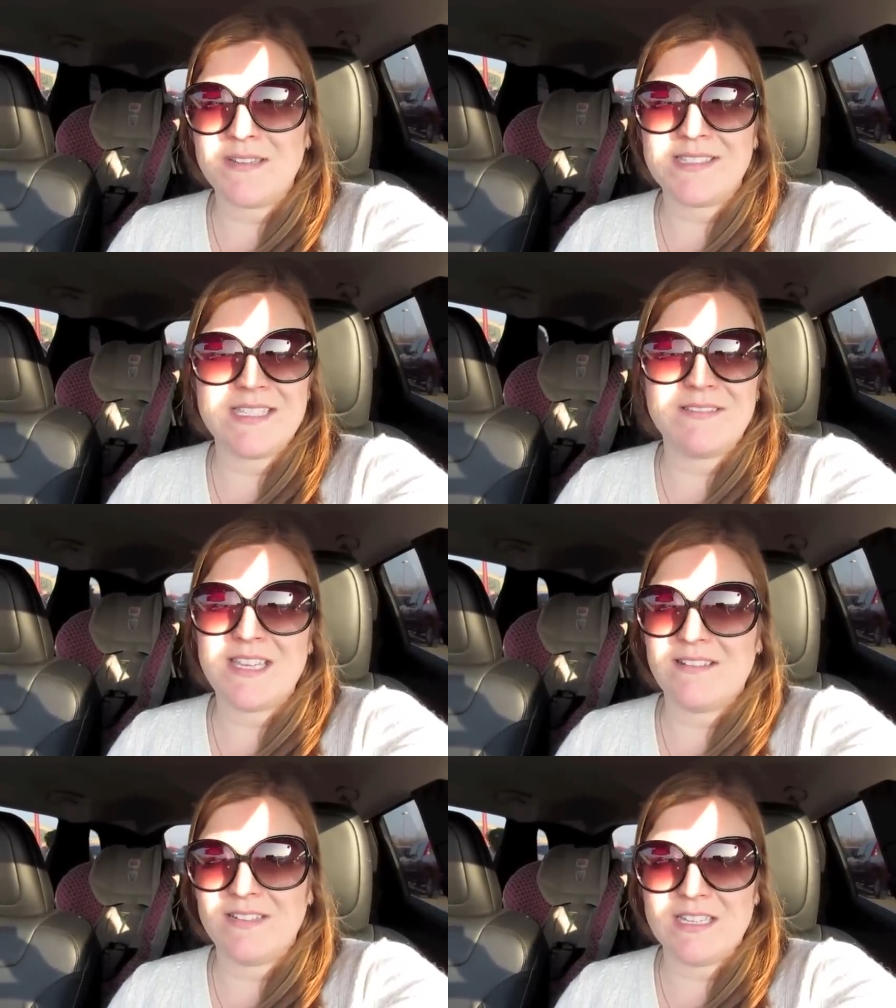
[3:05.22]
I said,
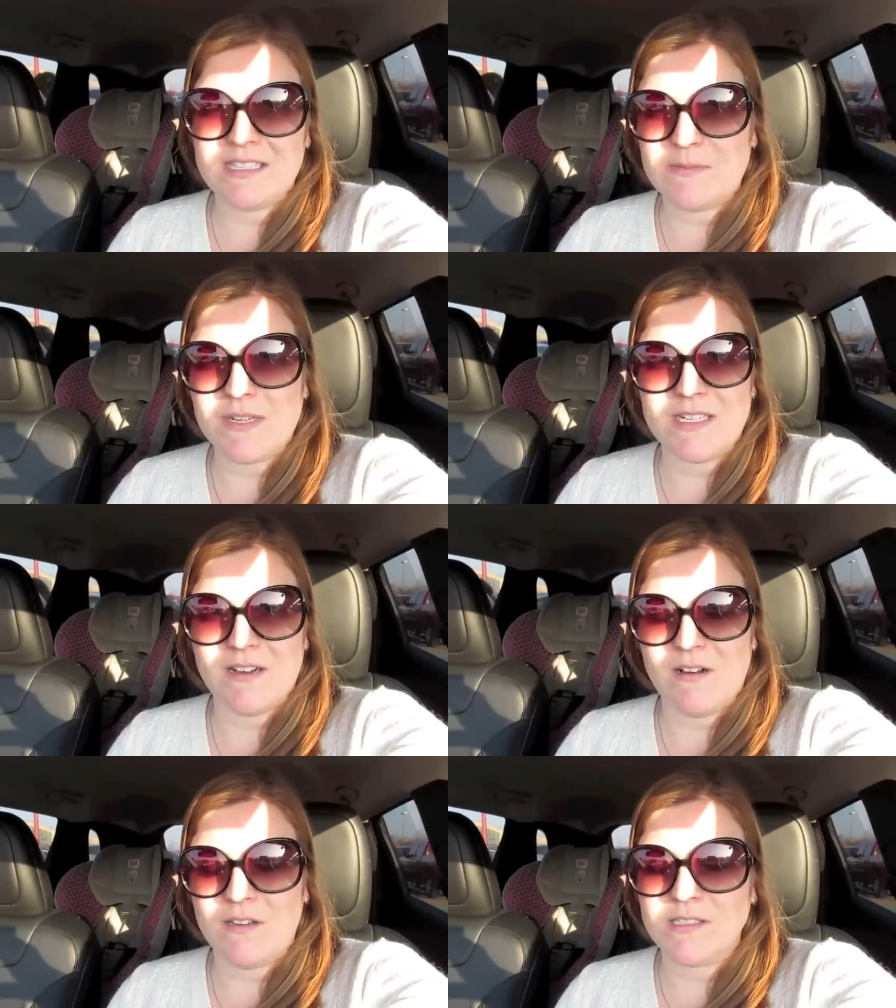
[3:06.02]
they don't need this many
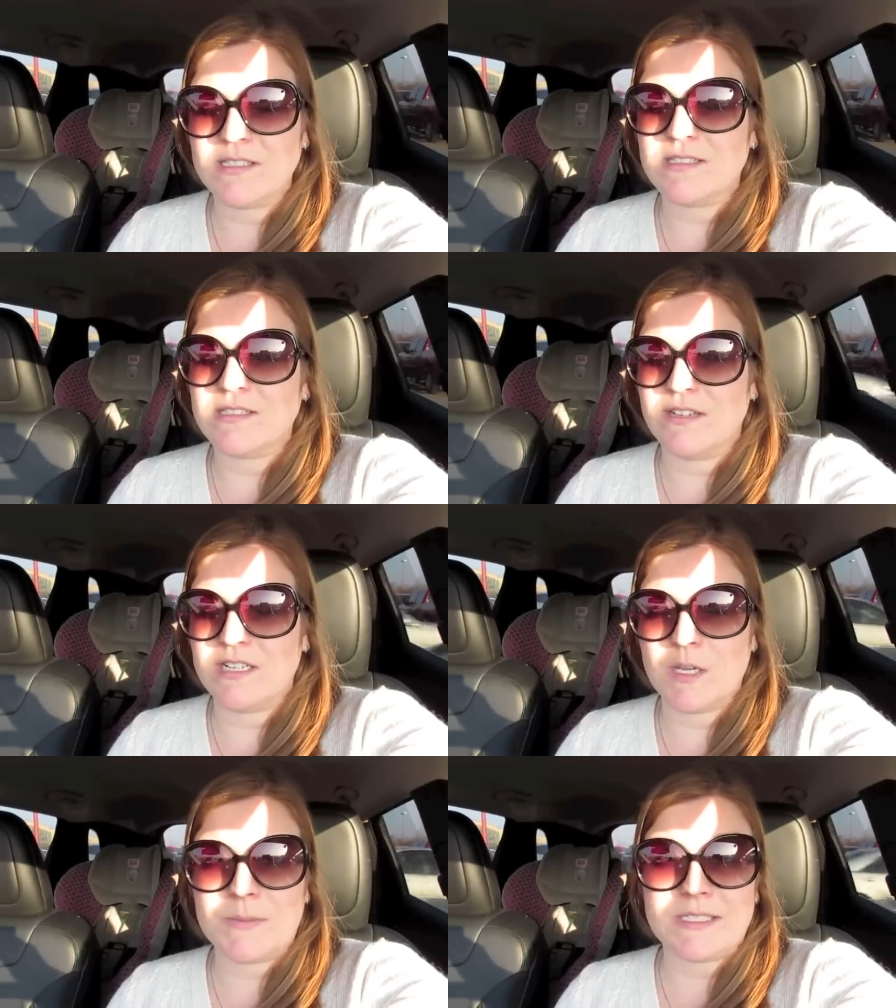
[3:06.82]
dolls, so I
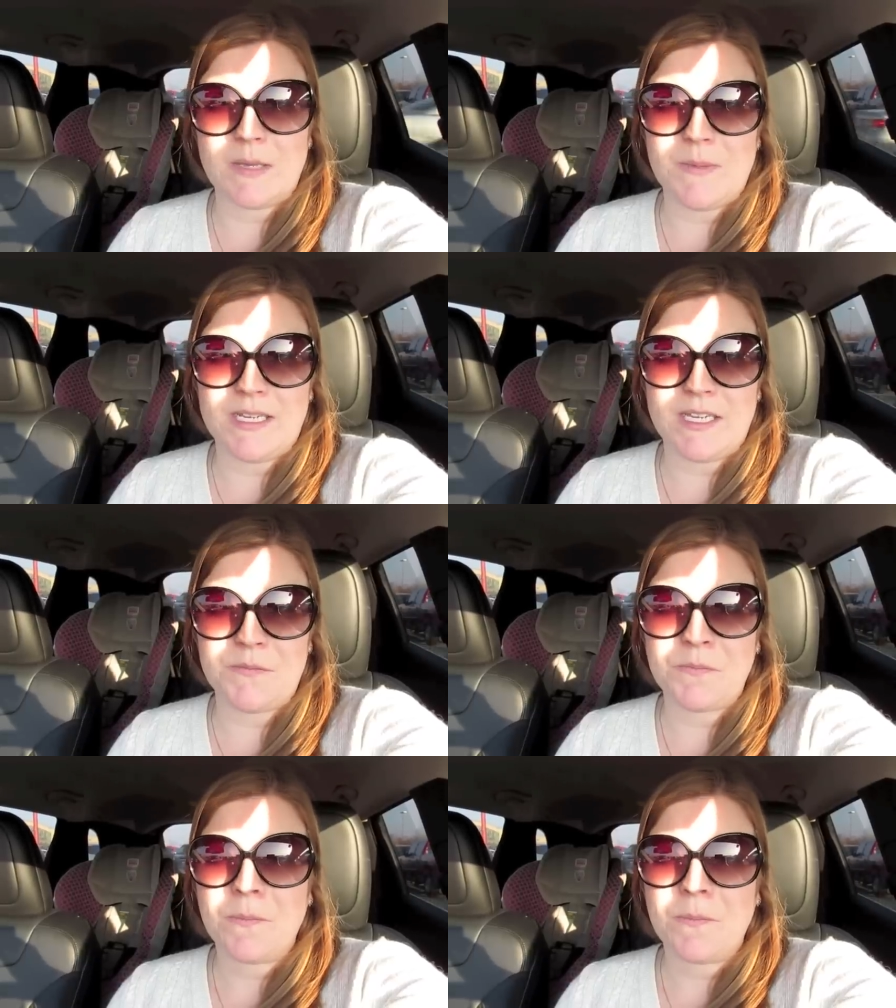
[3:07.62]
ended up skipping it.